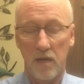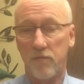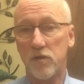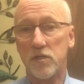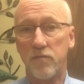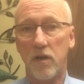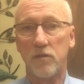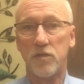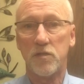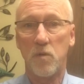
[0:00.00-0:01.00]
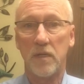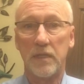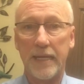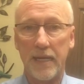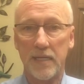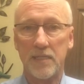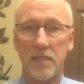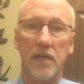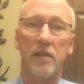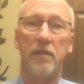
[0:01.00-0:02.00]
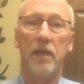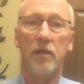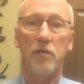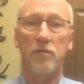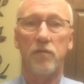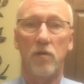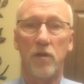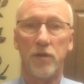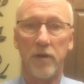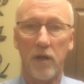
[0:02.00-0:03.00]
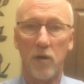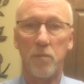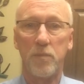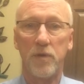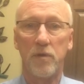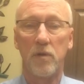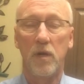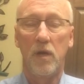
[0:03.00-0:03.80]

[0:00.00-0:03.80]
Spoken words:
First of all, just want to again say thank you for all your help, your